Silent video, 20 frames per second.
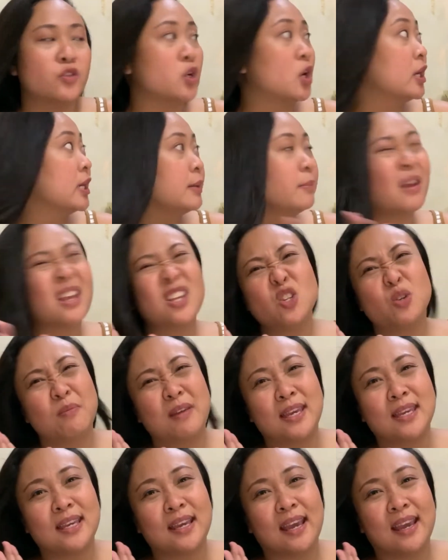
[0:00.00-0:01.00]
Sorry, medyo
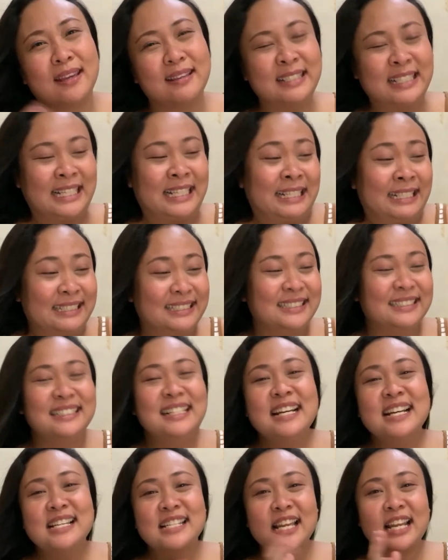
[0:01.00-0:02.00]
maingay.
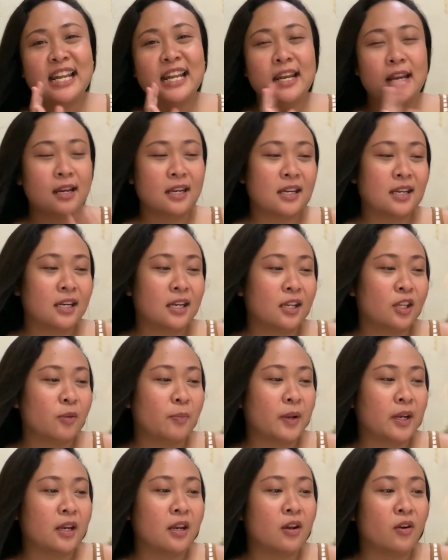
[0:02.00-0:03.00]
Sana narinig
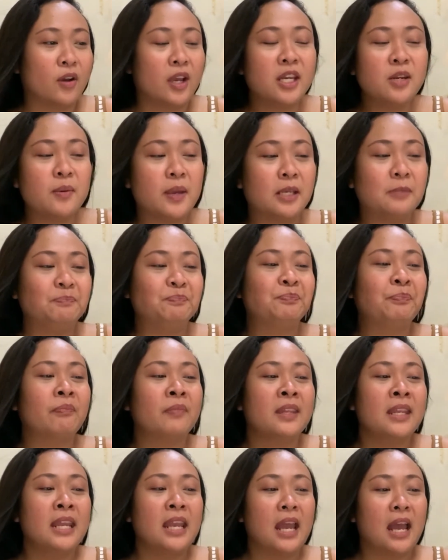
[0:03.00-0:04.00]
niyo pa rin ako. Anyway,
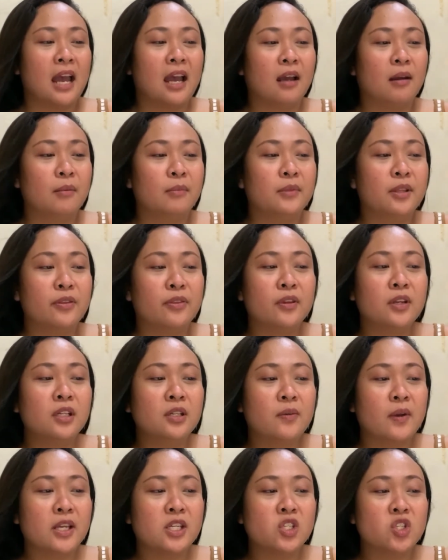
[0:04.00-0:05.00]
the
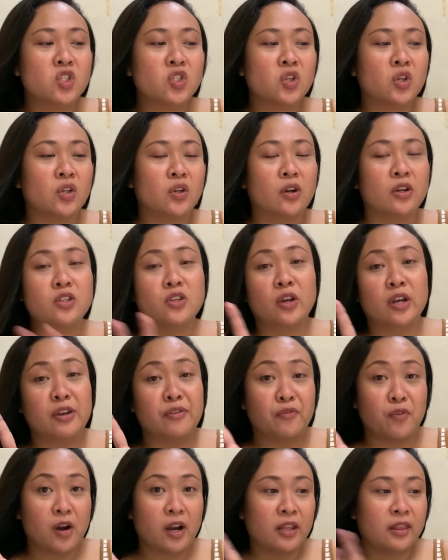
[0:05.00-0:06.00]
third question, or sorry,
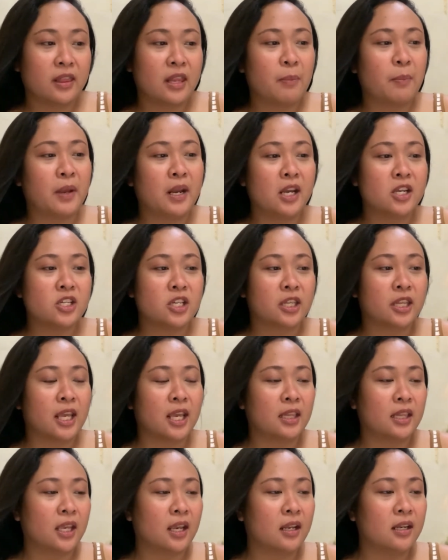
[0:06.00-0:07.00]
fourth na pala siya
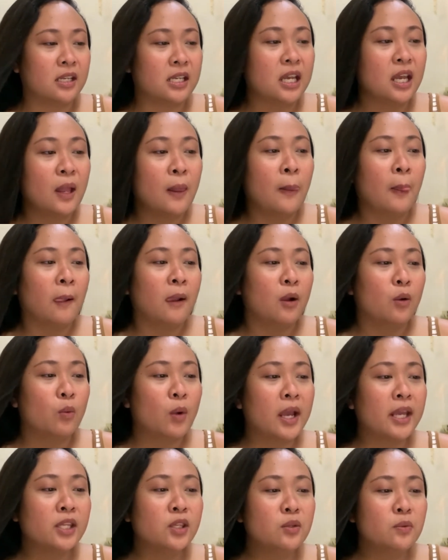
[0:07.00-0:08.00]
technically.
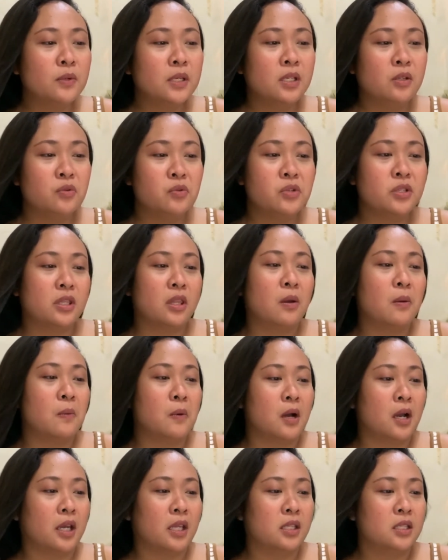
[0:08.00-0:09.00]
Why do we lose the
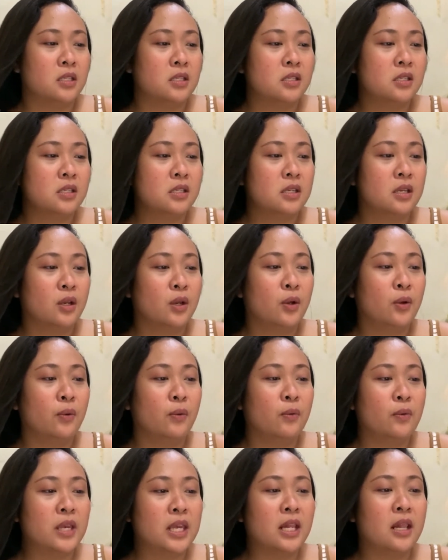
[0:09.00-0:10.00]
ones
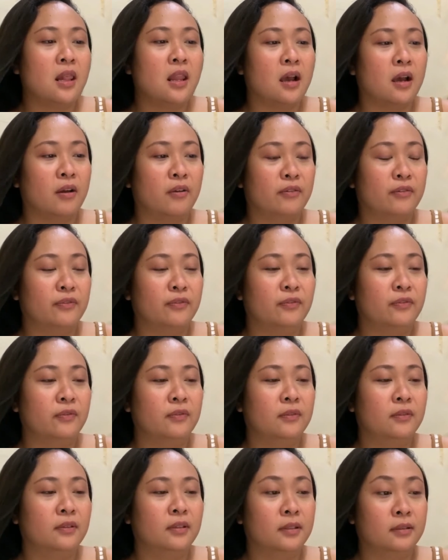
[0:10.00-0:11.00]
we love?
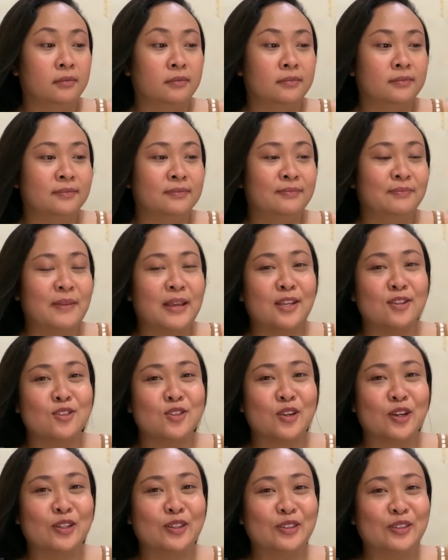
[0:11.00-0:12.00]

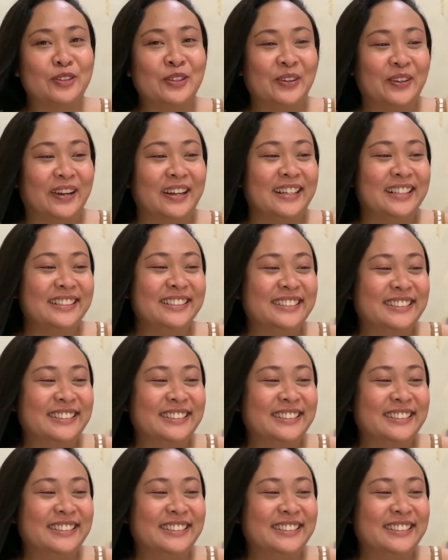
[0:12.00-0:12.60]
Medyo ano to?